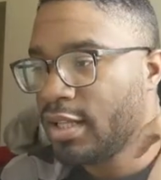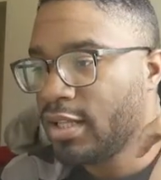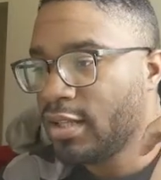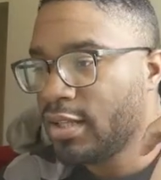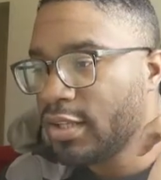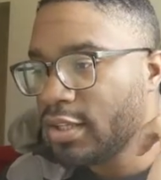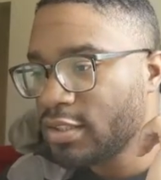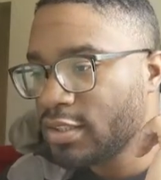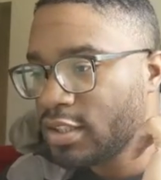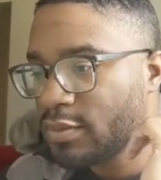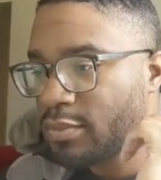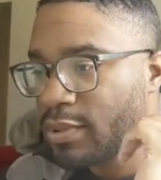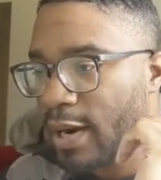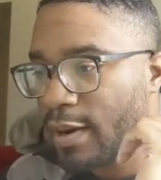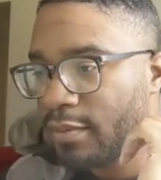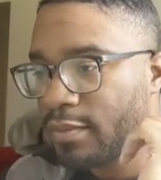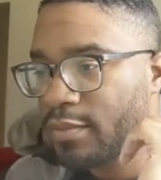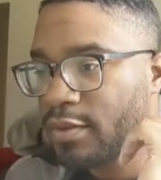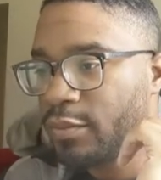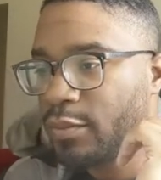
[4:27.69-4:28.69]
This is
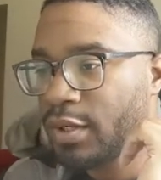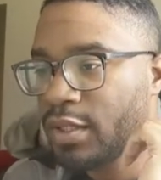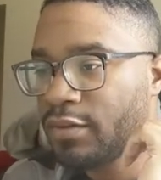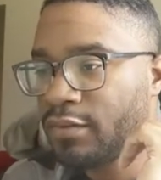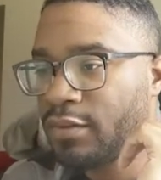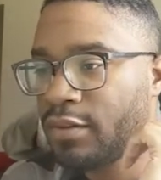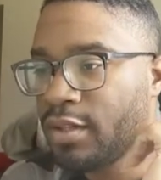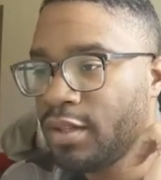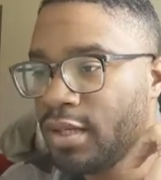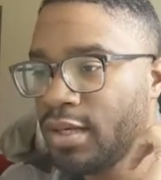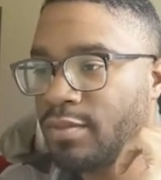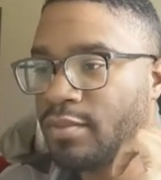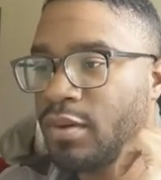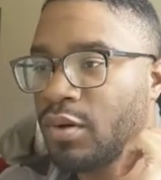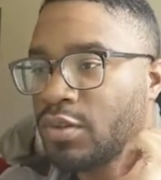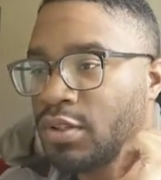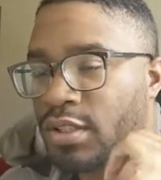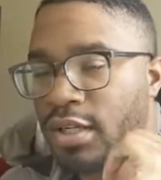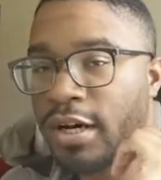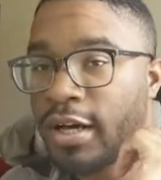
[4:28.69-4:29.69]
probably one of the
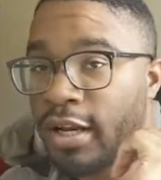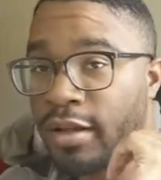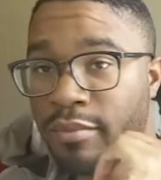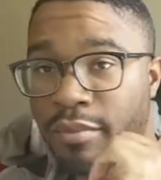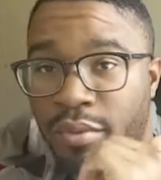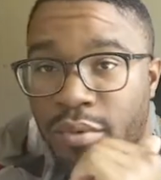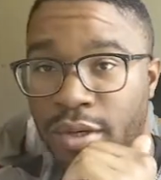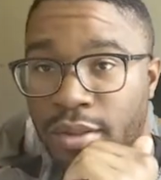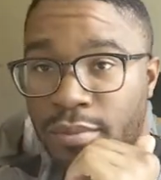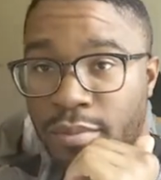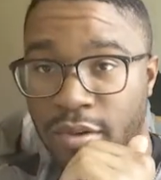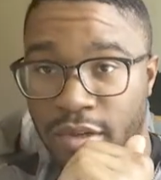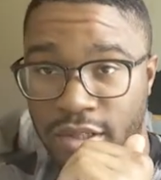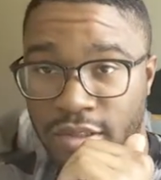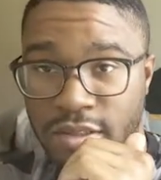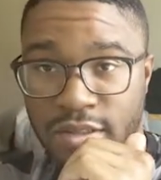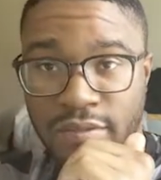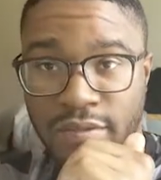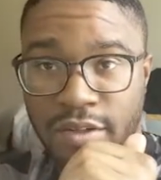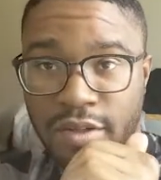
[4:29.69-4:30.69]
most unimportant
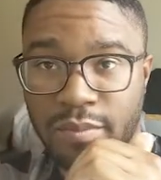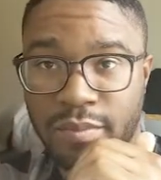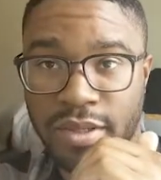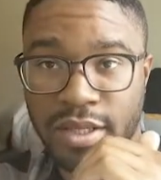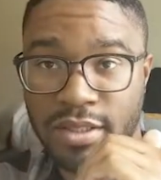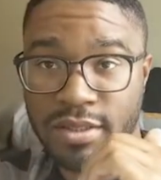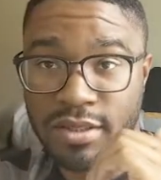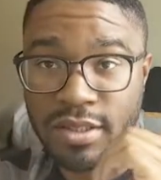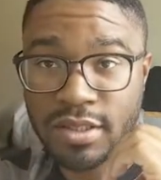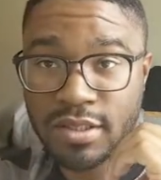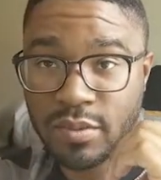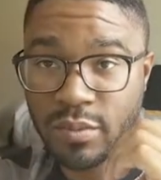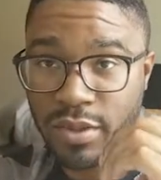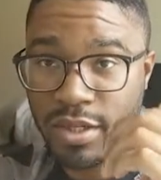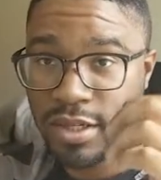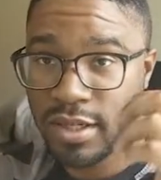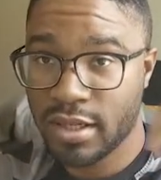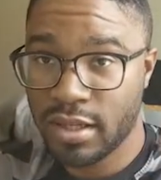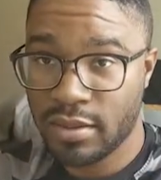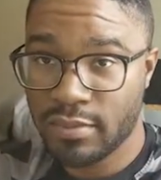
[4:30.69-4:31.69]
parts of your business when
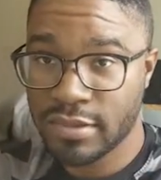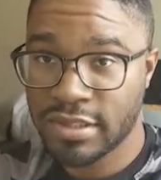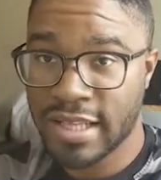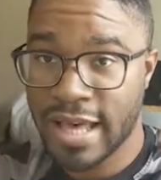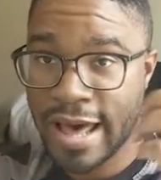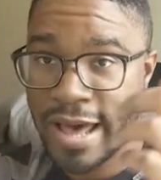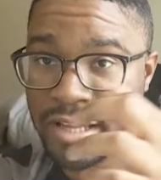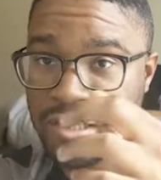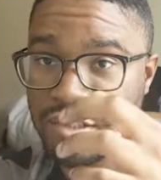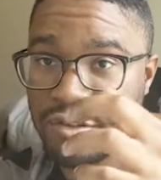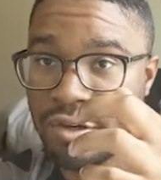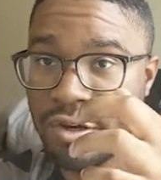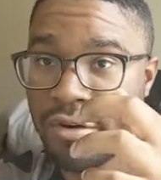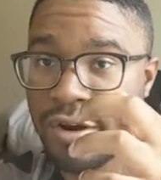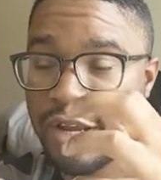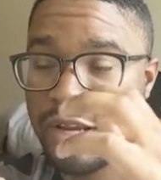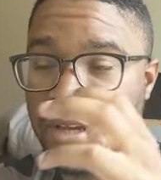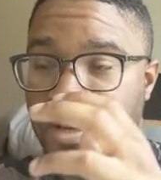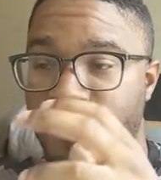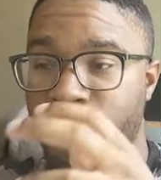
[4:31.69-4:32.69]
it comes to actually
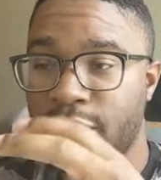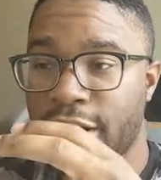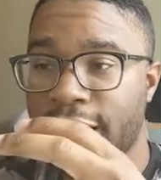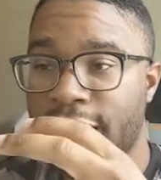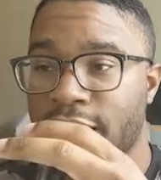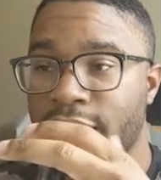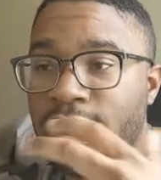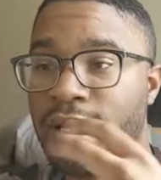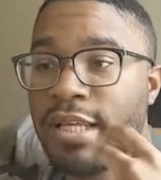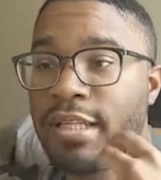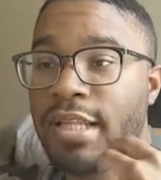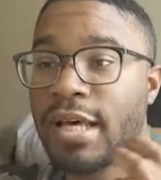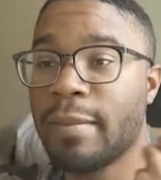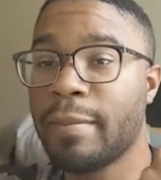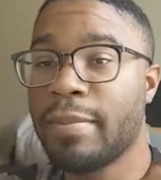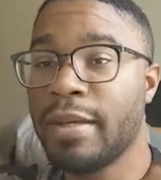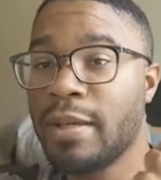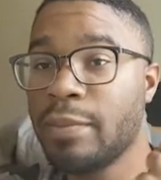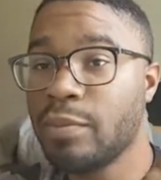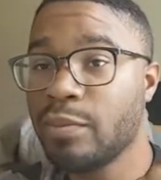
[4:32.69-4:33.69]
creating a brand
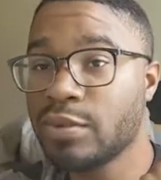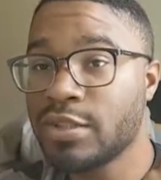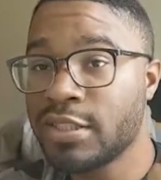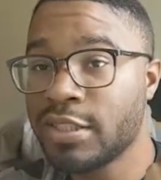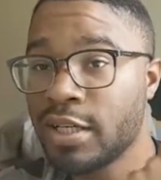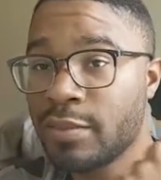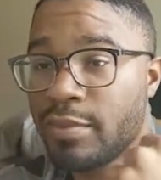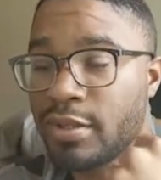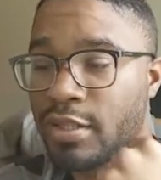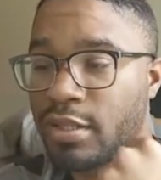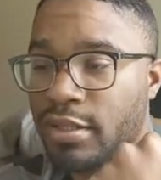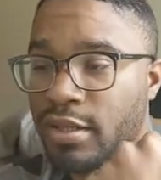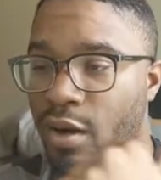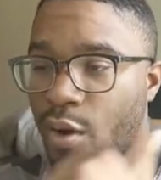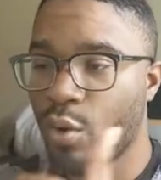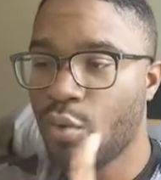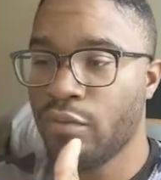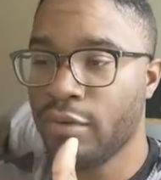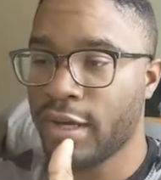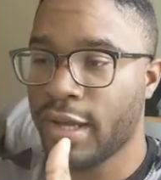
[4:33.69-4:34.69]
that people typically
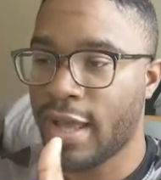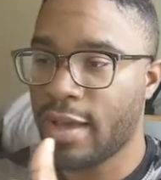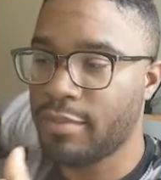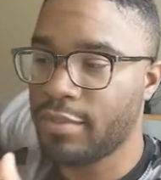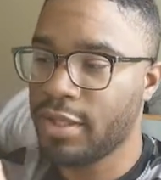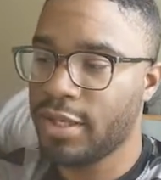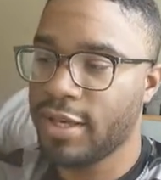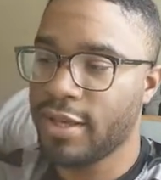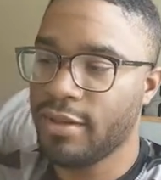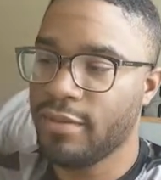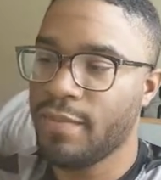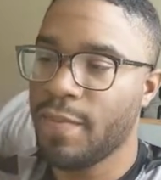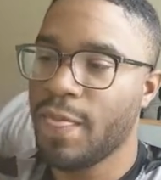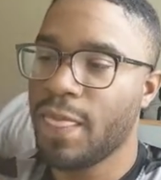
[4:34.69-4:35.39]
overcomplicate.